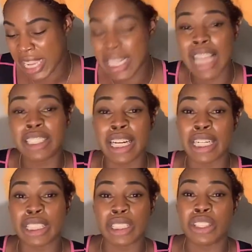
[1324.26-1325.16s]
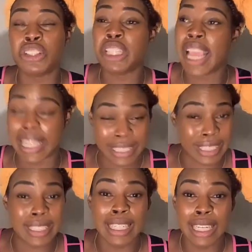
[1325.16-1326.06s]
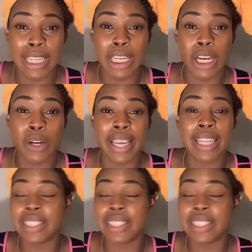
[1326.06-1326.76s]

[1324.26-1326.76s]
Not checkers, chess, okay?